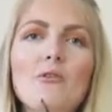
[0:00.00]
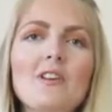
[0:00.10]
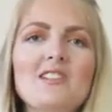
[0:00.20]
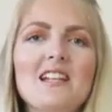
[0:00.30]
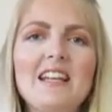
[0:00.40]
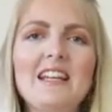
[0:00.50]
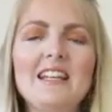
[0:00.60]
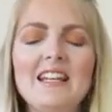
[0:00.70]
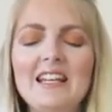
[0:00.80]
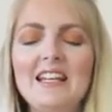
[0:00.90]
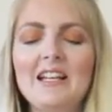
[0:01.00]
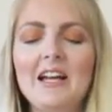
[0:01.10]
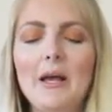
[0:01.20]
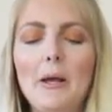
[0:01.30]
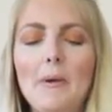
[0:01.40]
Obviously
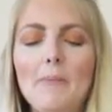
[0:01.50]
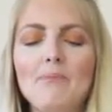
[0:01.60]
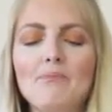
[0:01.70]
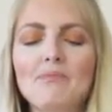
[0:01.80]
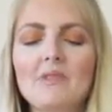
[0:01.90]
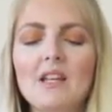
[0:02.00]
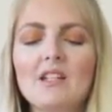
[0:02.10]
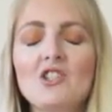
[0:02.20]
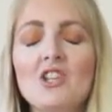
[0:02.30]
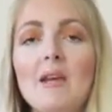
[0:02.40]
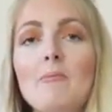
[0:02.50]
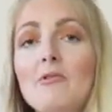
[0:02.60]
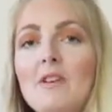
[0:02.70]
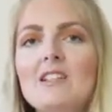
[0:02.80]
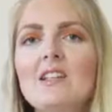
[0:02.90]
the shape
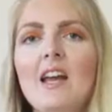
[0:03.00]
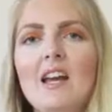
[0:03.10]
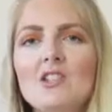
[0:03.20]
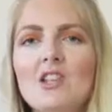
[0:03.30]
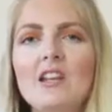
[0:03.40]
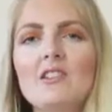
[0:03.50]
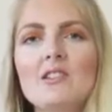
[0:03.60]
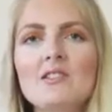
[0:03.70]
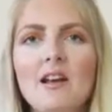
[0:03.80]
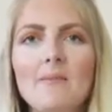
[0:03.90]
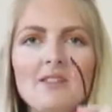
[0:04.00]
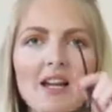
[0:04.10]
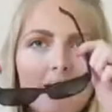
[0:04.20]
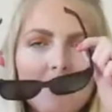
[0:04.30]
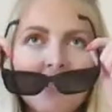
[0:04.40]
of it changes
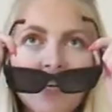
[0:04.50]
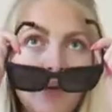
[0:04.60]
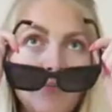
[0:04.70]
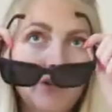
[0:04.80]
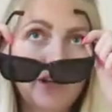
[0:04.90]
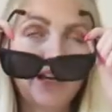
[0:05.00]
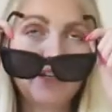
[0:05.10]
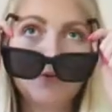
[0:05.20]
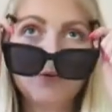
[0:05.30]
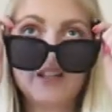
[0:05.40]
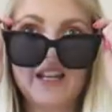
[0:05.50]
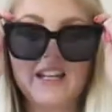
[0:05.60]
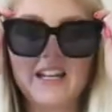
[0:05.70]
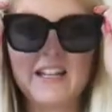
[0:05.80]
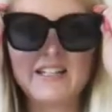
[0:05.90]
sometimes, but I do
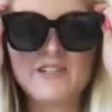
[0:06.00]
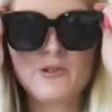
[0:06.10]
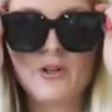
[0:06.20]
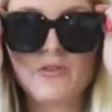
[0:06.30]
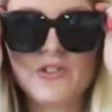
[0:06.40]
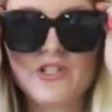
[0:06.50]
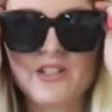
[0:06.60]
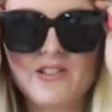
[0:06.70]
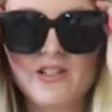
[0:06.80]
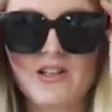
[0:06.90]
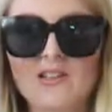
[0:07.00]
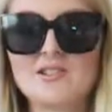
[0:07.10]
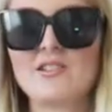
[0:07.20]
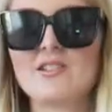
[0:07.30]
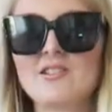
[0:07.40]
think like these oversized
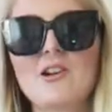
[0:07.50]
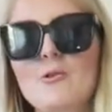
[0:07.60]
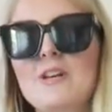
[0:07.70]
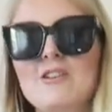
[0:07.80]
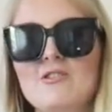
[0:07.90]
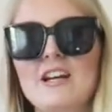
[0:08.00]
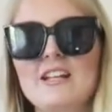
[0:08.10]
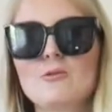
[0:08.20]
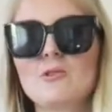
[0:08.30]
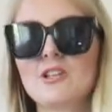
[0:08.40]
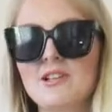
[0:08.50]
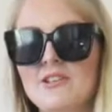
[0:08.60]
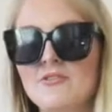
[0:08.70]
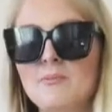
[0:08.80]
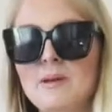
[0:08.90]
glasses are looking great on a
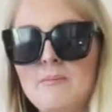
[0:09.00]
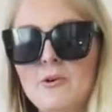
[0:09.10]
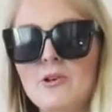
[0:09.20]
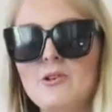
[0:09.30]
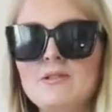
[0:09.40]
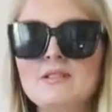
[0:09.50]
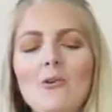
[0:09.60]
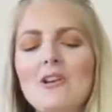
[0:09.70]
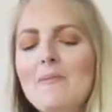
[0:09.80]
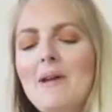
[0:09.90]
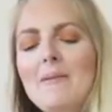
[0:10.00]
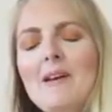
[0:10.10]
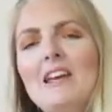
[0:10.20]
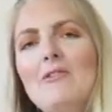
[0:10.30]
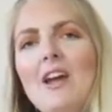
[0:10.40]
lot of people. Only maybe
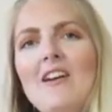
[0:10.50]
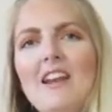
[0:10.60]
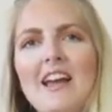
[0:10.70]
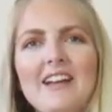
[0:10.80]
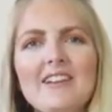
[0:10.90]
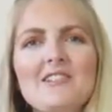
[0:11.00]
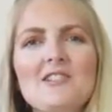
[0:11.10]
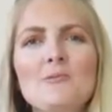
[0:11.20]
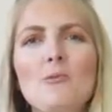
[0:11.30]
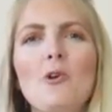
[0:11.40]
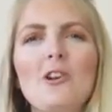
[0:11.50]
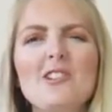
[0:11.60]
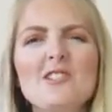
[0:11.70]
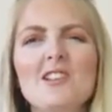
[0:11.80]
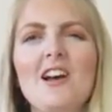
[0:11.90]
if you have like a
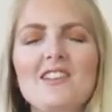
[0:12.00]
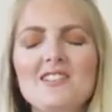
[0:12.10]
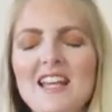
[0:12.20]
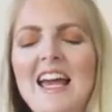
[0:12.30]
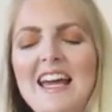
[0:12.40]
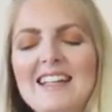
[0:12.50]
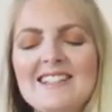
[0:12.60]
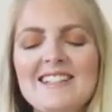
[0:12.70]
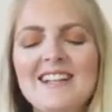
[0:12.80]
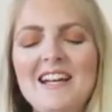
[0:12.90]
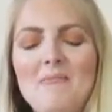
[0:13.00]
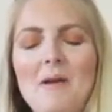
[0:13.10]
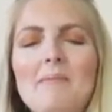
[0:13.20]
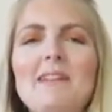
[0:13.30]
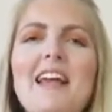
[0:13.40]
smaller sized head,
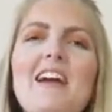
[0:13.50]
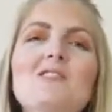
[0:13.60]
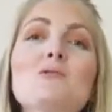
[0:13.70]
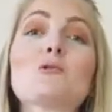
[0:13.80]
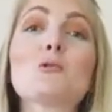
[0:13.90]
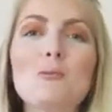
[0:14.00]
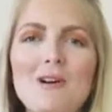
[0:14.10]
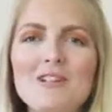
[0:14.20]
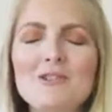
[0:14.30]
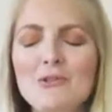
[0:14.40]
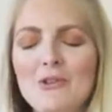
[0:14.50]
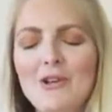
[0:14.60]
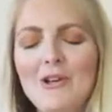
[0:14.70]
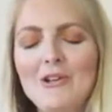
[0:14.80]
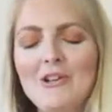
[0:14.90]
maybe they are too much
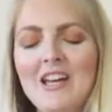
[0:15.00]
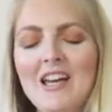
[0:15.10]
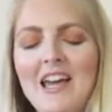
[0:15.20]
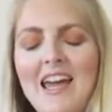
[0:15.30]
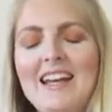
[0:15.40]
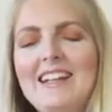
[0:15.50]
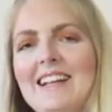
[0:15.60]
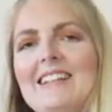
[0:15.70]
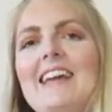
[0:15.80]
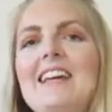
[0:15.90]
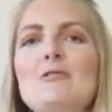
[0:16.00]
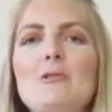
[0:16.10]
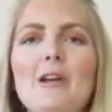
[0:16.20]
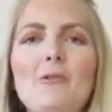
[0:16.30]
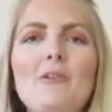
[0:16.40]
for you. In that case,
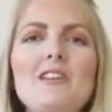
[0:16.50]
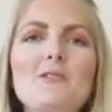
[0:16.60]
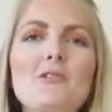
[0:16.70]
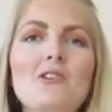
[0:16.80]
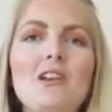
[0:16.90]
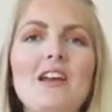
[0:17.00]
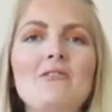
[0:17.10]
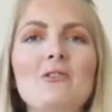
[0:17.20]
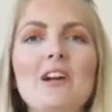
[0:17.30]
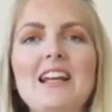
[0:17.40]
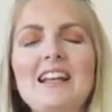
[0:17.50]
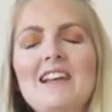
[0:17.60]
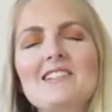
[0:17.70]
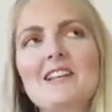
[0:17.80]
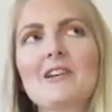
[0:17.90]
you can always go like for a
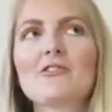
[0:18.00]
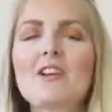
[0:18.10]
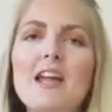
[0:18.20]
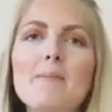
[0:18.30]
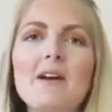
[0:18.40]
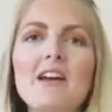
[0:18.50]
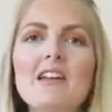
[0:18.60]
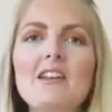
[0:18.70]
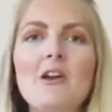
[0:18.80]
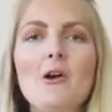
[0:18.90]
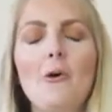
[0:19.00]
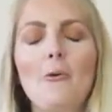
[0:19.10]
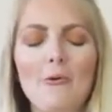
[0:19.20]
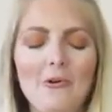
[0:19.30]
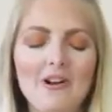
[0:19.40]
classic Ray-Ban
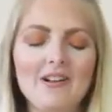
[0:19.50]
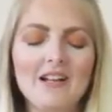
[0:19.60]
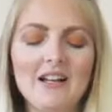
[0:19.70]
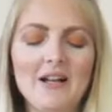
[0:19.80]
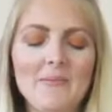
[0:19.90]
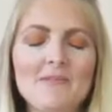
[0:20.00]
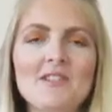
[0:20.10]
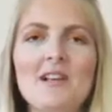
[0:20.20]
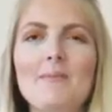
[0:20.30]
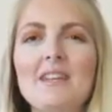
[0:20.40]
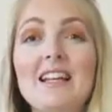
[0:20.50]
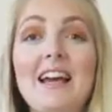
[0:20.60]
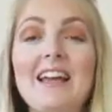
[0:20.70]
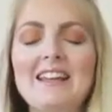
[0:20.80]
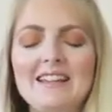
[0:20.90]
or something
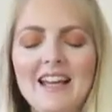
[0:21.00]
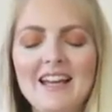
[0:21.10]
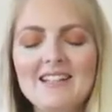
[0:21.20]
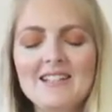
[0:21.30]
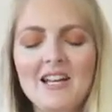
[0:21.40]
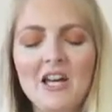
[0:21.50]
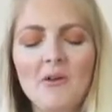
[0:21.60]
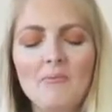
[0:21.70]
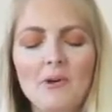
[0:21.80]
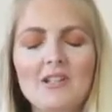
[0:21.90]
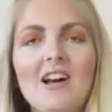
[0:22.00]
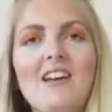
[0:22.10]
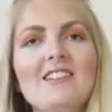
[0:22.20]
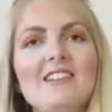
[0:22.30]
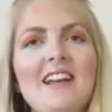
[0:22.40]
like that. But
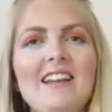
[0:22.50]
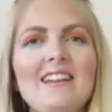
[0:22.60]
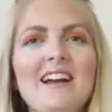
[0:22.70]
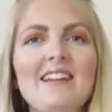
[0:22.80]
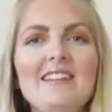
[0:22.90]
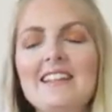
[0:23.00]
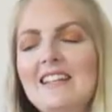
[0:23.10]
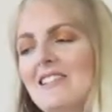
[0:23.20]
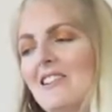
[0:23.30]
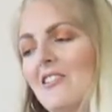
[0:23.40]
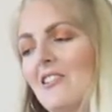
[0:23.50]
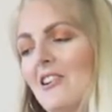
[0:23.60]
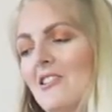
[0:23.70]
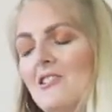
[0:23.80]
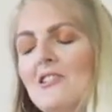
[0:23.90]
other than that, I think these
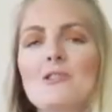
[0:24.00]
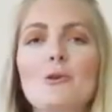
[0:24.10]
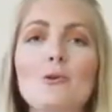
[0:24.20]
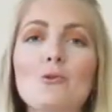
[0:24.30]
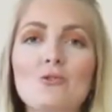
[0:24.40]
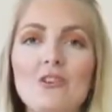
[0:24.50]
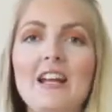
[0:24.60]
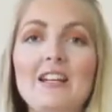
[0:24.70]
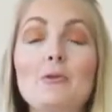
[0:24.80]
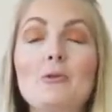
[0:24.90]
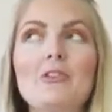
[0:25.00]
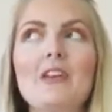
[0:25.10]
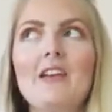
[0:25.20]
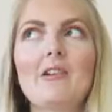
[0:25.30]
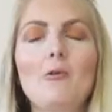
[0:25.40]
sunglasses look great
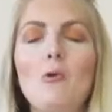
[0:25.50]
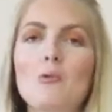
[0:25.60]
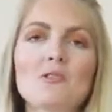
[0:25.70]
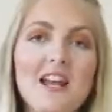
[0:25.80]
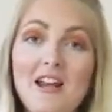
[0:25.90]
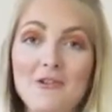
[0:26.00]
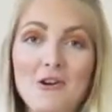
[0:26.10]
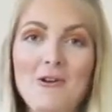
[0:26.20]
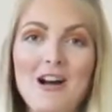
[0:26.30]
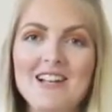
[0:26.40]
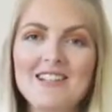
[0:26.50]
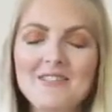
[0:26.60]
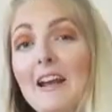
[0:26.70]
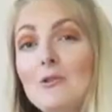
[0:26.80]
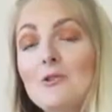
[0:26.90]
on almost everyone.
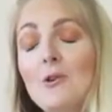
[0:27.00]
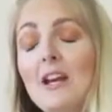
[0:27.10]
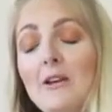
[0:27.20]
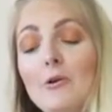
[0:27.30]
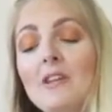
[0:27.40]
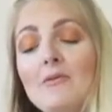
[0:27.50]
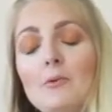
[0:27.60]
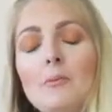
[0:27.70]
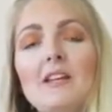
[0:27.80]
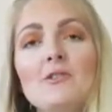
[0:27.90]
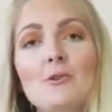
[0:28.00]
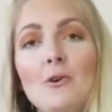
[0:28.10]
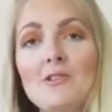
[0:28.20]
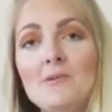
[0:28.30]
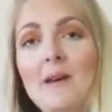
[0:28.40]
And also they don't have to be
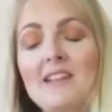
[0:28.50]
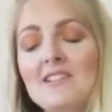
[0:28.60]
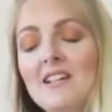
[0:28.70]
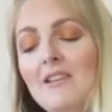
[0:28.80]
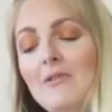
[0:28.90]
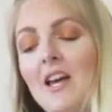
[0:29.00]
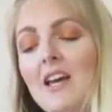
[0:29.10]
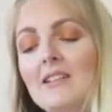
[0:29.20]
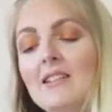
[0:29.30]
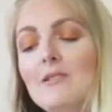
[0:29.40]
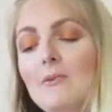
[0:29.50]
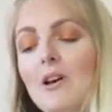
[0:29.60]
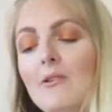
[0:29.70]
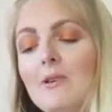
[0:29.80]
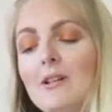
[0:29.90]
so expensive. This
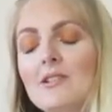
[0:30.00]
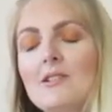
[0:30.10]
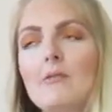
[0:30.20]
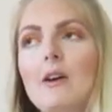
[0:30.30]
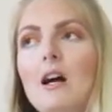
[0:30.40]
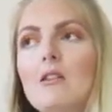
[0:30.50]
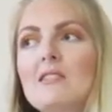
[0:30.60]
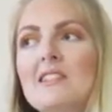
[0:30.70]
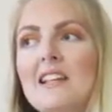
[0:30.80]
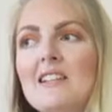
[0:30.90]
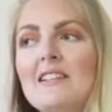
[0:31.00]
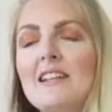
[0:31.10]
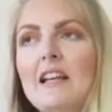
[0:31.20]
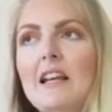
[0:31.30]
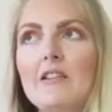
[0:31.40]
one was around
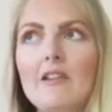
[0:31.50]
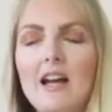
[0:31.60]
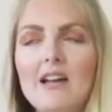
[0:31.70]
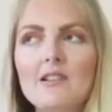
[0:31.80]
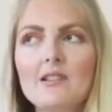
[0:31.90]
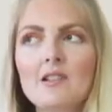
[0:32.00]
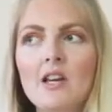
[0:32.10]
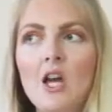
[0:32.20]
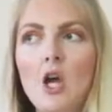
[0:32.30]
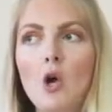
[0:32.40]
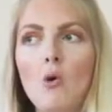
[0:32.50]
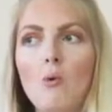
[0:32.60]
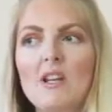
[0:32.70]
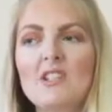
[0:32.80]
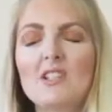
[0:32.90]
60 liras,
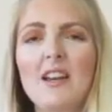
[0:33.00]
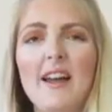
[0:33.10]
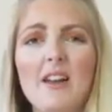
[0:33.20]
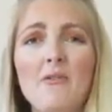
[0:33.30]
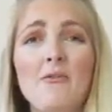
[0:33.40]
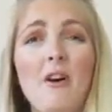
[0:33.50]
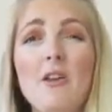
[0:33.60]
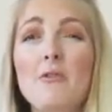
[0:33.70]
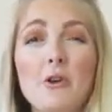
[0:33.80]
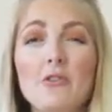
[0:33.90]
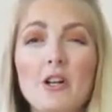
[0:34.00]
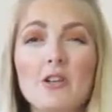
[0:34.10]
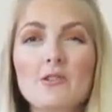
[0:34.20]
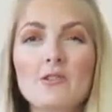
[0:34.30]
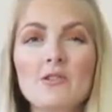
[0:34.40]
which is like 5
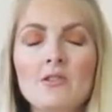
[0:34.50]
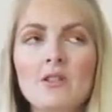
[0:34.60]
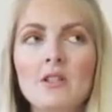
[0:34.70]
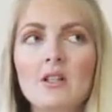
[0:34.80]
euros.